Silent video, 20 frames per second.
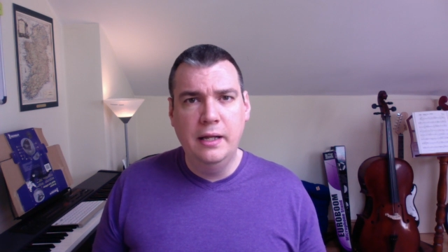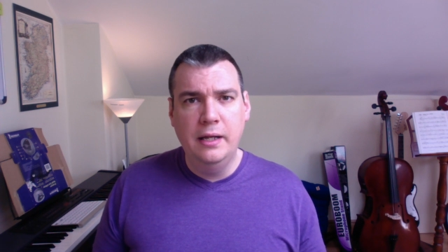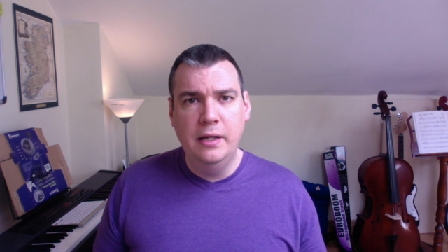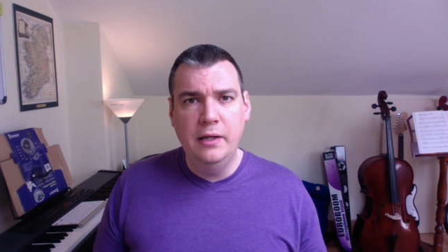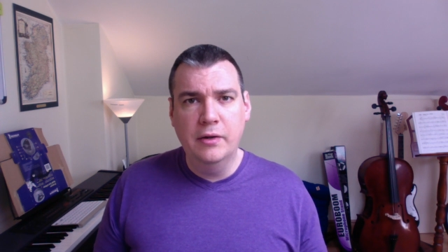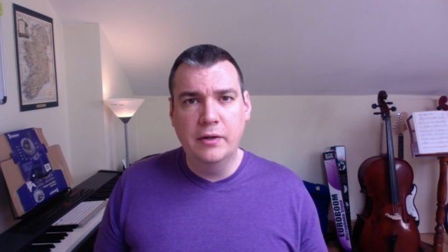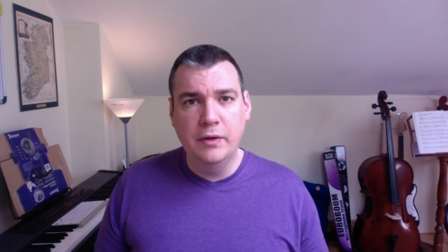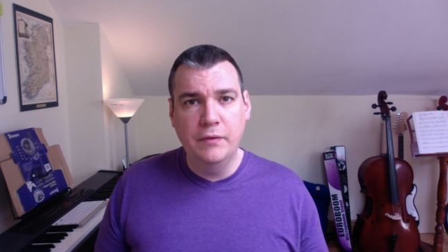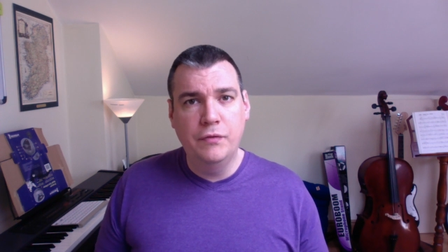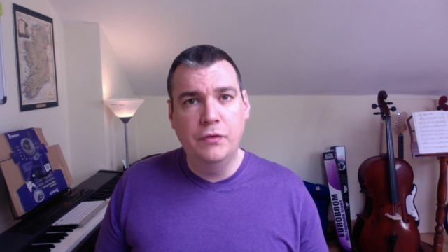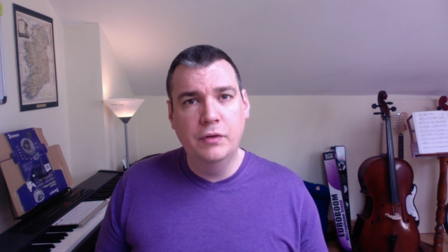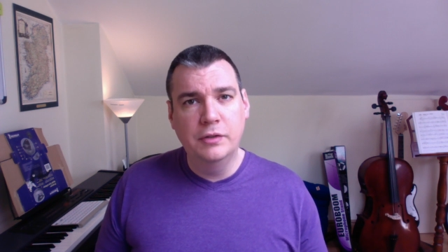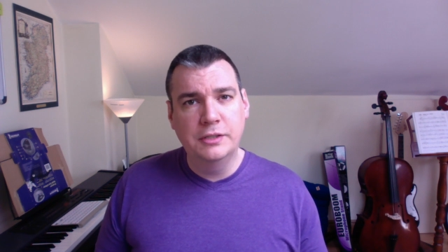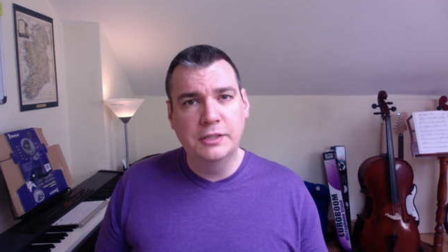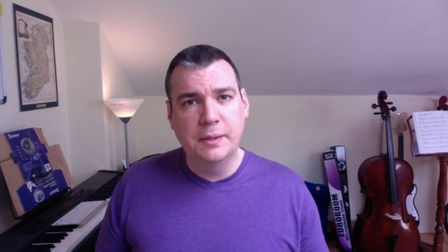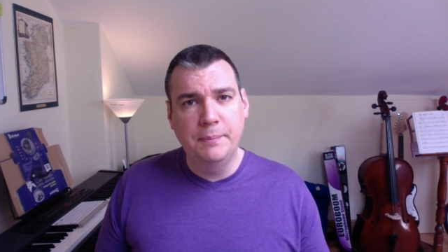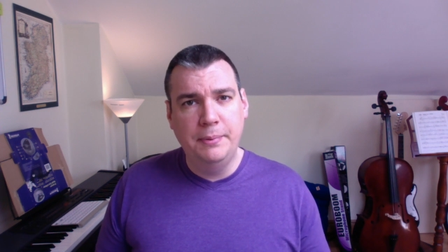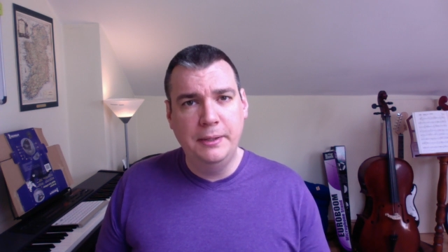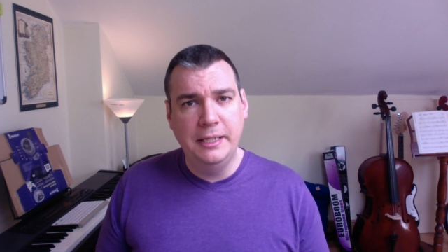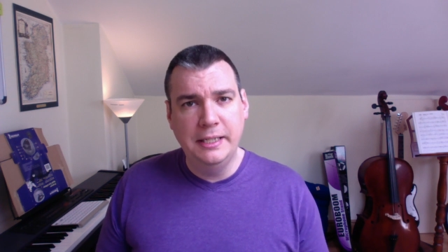looking forward to
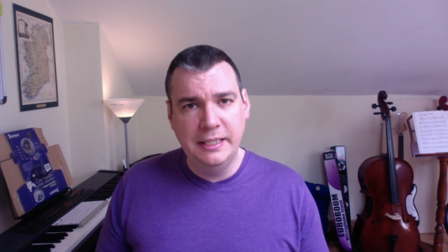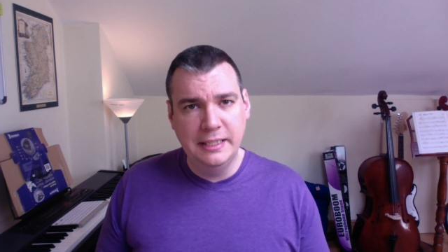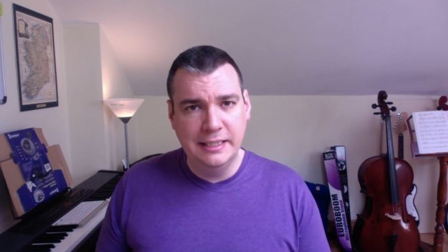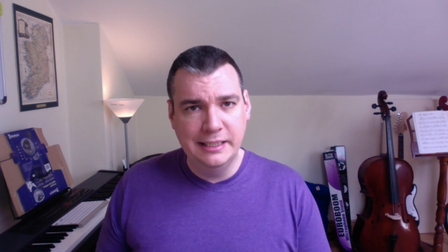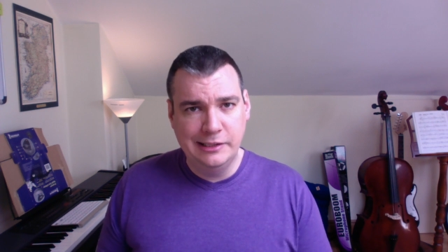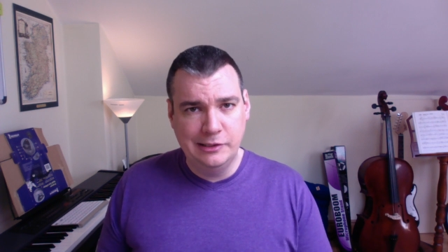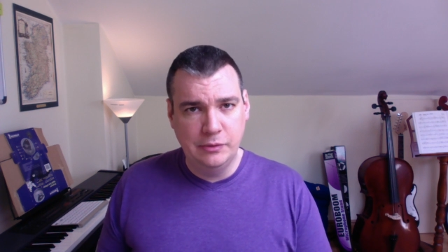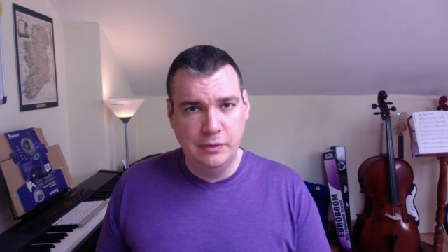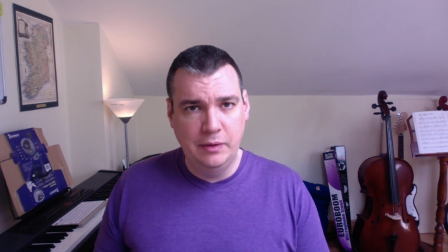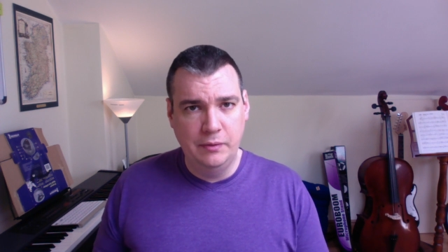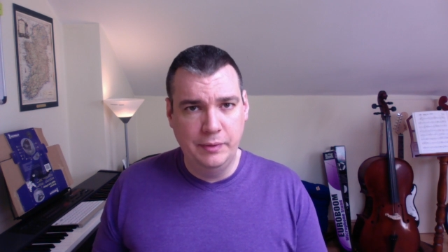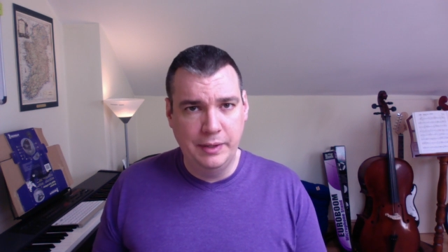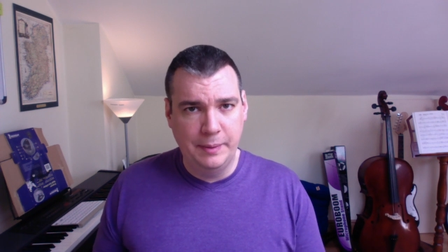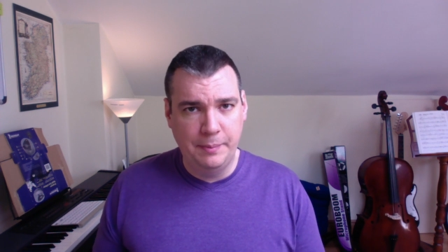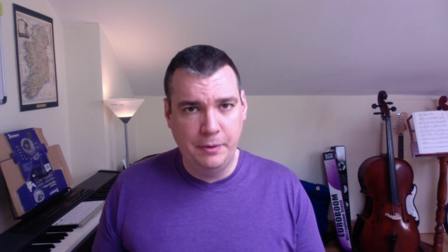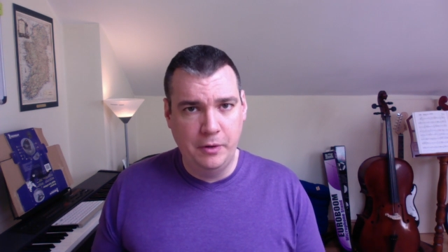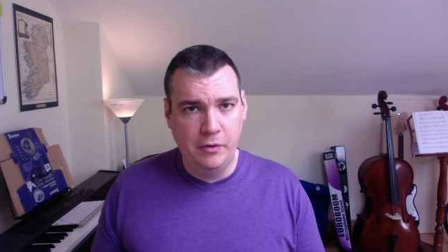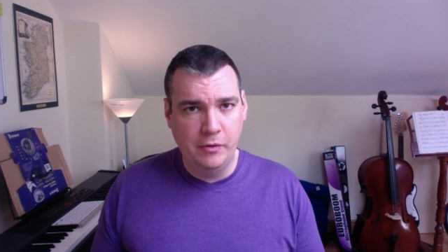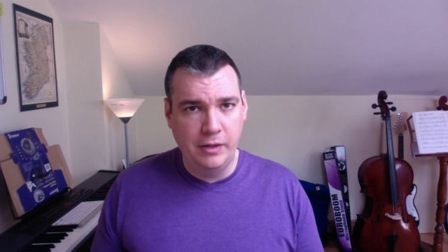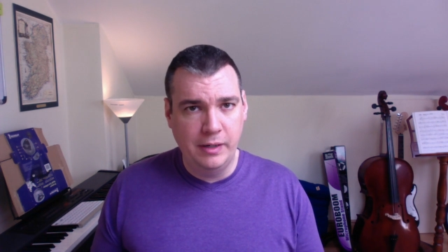completing this 12-week
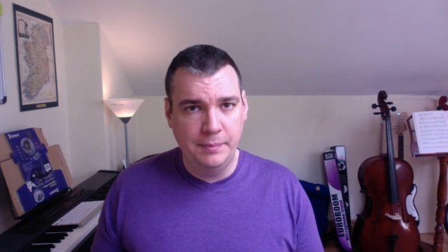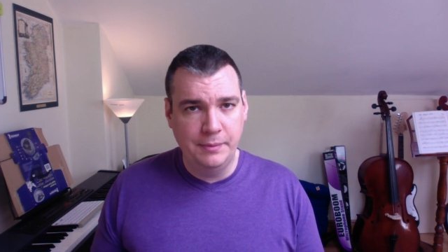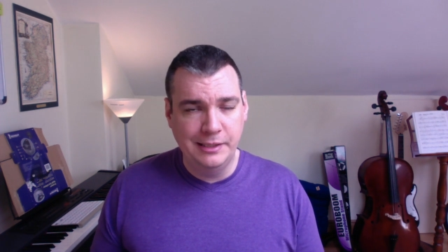program.